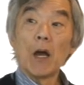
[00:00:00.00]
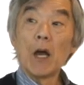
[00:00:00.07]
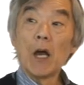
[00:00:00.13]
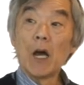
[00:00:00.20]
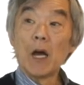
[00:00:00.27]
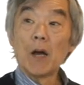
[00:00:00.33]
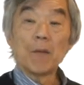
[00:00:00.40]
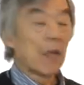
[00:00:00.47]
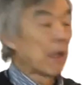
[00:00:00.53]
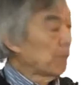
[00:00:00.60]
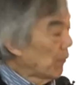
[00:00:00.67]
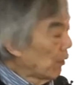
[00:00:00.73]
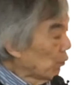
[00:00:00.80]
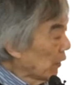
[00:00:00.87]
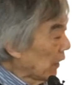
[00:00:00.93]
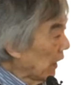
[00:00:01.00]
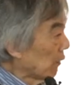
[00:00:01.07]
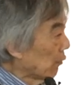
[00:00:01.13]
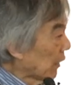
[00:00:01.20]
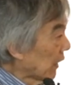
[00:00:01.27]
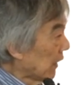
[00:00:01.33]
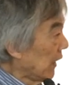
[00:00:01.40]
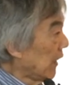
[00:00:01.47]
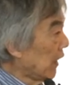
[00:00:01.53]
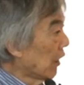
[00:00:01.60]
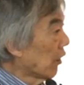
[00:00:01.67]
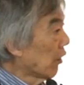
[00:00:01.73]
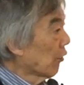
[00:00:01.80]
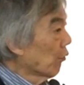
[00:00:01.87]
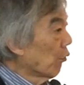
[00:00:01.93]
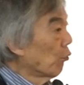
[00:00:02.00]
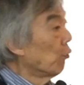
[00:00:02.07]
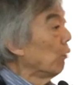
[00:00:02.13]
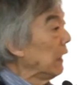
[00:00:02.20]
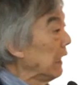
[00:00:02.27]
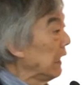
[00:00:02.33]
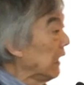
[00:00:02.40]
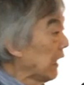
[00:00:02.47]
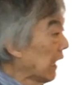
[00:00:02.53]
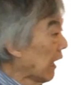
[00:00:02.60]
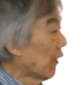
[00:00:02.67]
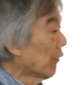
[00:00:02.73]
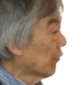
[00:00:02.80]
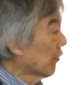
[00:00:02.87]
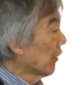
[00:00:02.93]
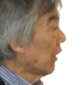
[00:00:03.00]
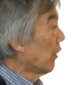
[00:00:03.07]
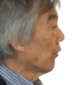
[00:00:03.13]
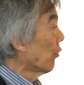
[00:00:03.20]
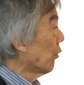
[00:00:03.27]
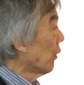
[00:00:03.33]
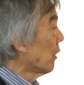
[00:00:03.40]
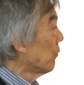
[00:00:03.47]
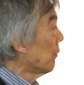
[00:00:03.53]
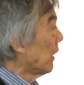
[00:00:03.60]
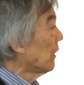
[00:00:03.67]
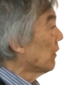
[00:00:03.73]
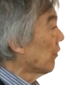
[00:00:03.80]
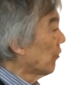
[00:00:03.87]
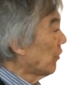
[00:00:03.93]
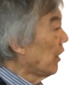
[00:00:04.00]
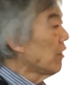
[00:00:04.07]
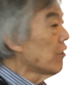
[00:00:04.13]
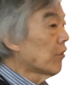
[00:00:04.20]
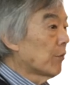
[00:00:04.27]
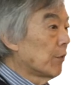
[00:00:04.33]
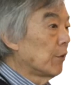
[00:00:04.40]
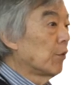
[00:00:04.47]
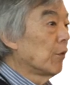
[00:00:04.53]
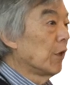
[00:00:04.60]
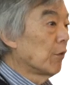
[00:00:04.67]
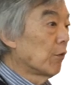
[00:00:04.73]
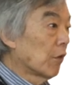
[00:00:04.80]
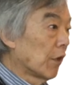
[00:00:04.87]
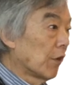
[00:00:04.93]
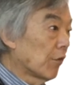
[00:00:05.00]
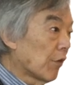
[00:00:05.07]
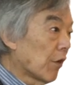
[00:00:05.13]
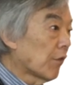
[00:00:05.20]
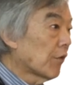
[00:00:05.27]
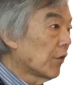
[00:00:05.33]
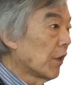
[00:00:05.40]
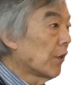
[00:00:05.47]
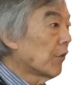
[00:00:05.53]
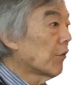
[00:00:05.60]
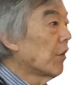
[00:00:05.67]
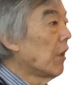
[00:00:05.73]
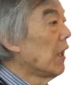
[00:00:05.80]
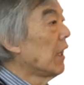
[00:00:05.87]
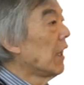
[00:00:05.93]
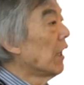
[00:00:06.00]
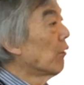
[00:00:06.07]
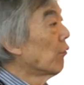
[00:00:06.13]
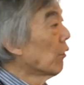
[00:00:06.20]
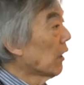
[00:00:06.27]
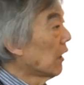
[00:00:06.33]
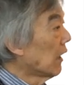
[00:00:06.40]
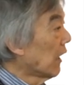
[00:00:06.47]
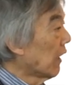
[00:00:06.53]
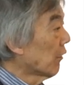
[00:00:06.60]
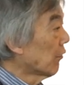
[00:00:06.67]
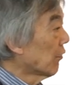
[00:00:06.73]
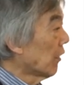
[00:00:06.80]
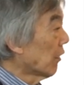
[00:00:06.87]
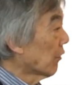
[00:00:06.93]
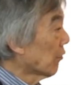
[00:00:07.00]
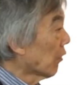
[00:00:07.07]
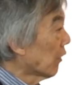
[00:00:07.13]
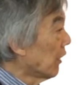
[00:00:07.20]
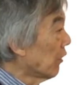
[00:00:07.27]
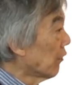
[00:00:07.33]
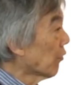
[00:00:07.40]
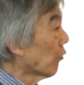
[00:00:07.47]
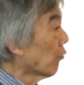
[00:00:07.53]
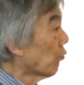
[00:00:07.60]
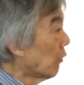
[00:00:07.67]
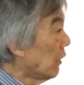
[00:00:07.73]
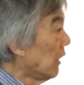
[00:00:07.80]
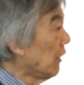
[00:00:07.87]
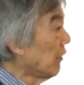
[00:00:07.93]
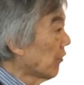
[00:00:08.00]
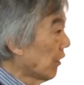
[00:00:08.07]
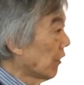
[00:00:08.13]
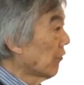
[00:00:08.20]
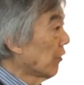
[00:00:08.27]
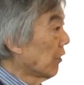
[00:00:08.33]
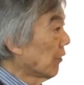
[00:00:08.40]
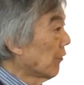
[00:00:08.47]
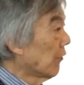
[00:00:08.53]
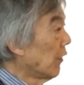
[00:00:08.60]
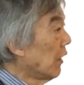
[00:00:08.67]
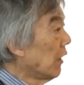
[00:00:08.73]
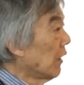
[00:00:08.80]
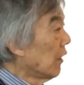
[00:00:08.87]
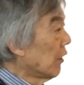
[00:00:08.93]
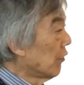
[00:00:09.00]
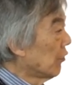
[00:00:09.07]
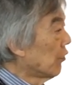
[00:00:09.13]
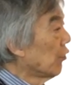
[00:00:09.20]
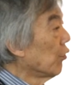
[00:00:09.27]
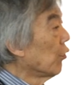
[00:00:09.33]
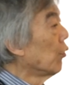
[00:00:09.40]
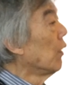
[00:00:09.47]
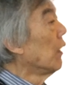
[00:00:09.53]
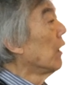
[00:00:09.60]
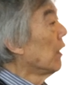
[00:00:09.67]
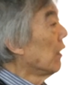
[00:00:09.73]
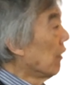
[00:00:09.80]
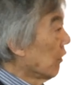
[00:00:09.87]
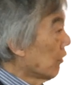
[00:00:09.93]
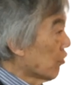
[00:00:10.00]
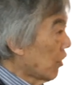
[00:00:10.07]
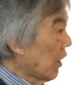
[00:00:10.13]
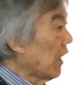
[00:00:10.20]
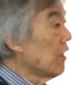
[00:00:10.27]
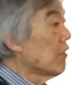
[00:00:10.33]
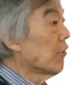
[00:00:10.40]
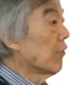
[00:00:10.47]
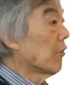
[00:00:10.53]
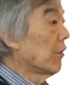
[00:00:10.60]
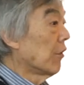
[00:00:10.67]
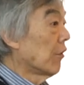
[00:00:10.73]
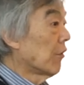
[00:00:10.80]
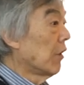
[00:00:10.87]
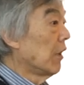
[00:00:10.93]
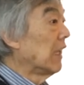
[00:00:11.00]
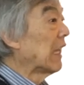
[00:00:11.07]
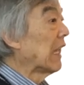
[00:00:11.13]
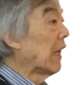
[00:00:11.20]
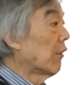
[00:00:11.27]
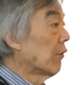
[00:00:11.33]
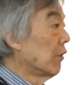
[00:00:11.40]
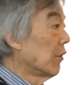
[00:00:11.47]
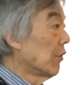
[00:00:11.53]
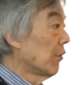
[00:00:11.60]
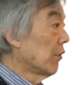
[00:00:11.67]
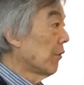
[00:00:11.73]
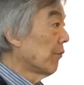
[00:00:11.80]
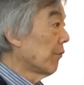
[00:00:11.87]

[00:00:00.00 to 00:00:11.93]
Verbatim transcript: Uh, but we and we can hear really loud sounds. We can make distinctions between really soft sounds sounds. Our ears are really sensitive to changes in loudness.